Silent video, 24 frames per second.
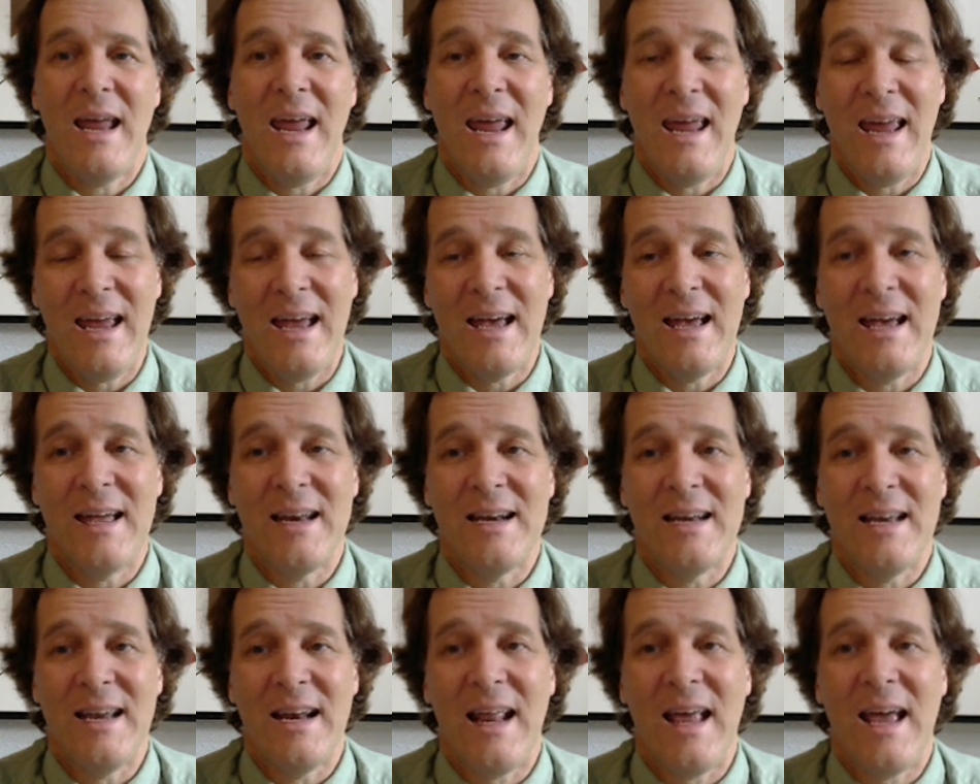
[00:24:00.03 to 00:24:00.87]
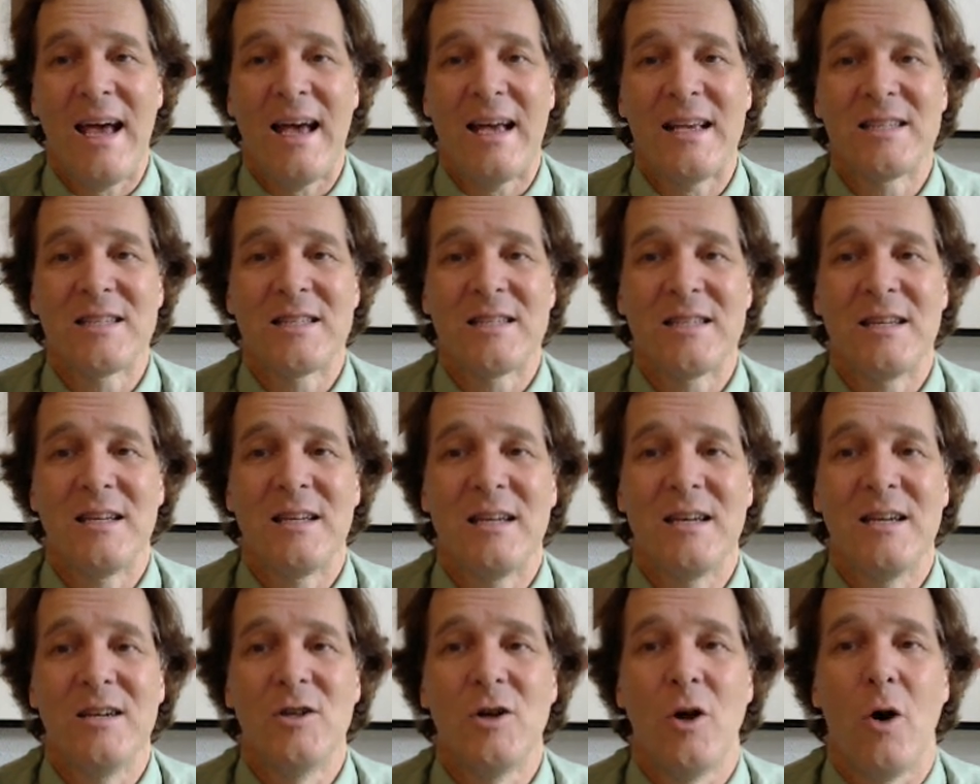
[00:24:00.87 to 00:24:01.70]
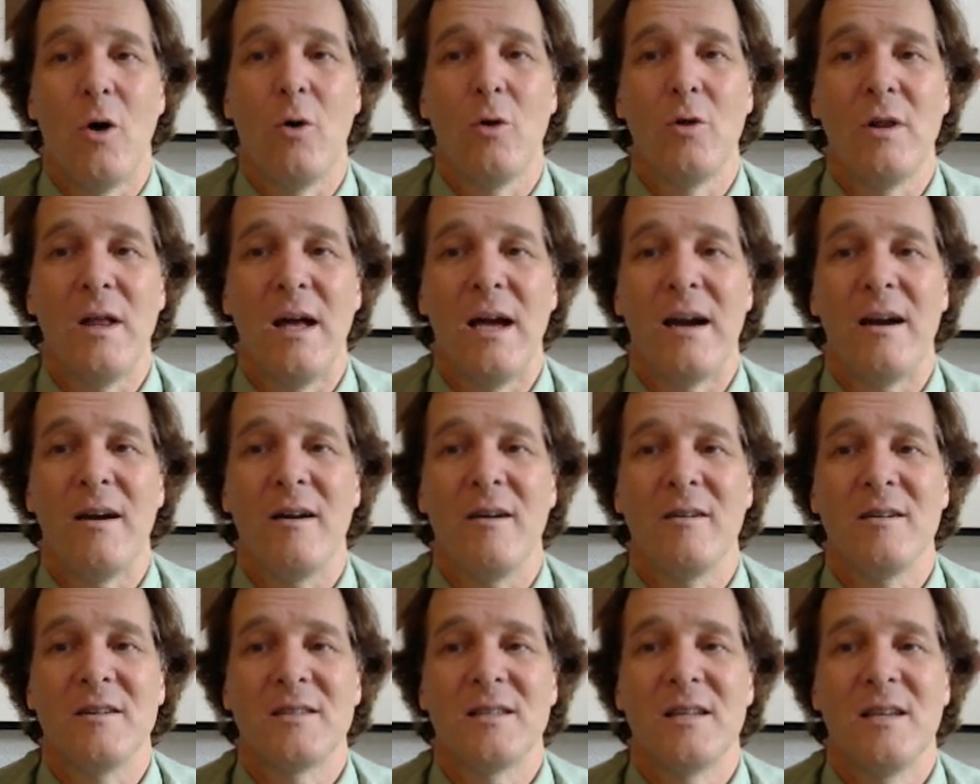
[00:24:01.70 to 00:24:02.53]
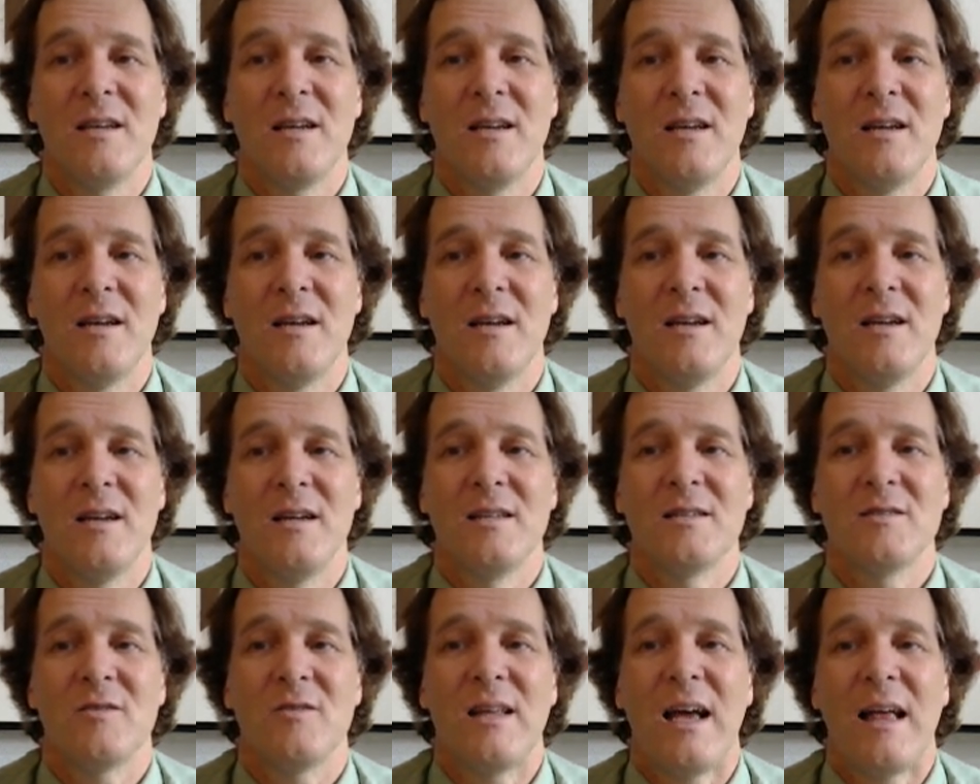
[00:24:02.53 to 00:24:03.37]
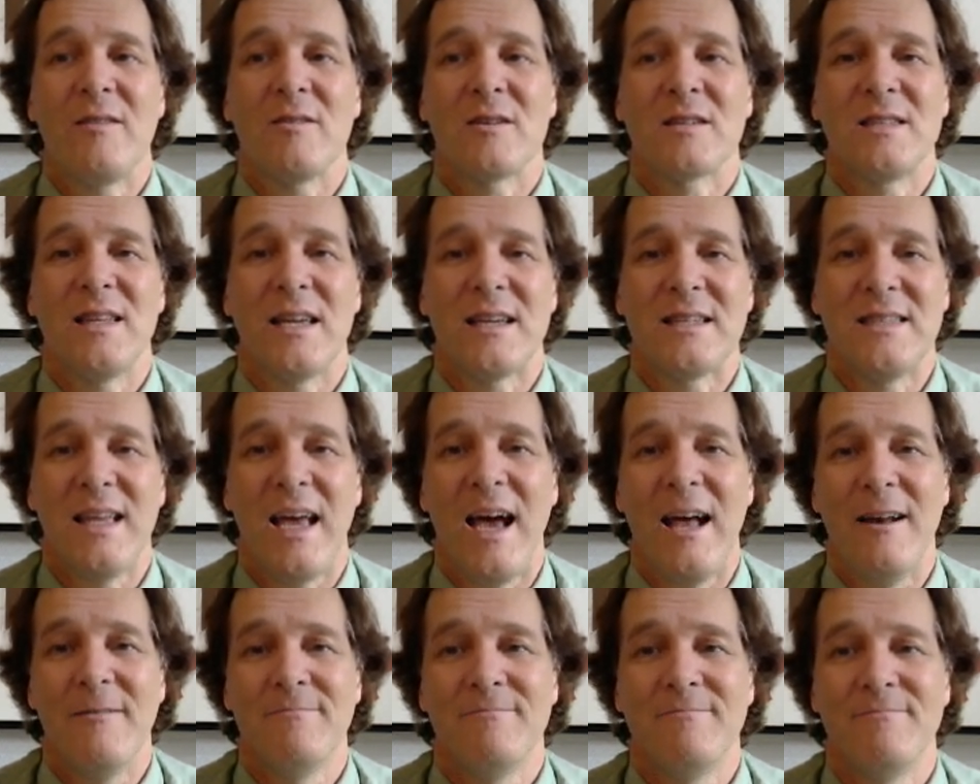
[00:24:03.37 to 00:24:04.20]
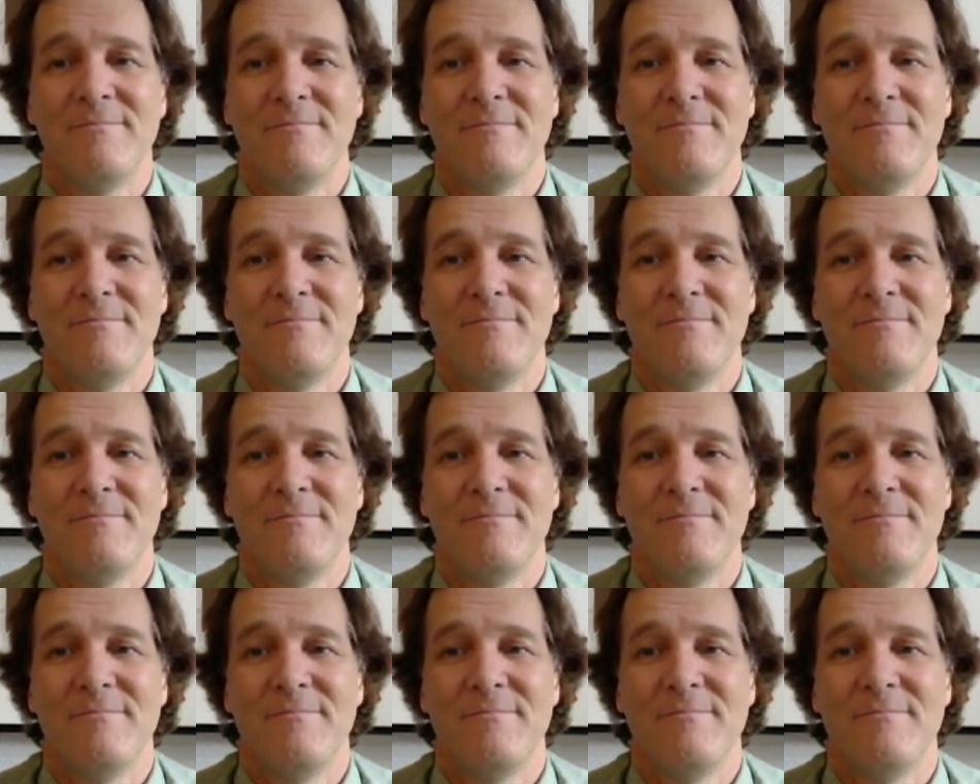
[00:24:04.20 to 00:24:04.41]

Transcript: And it has no letters. So that looks like that.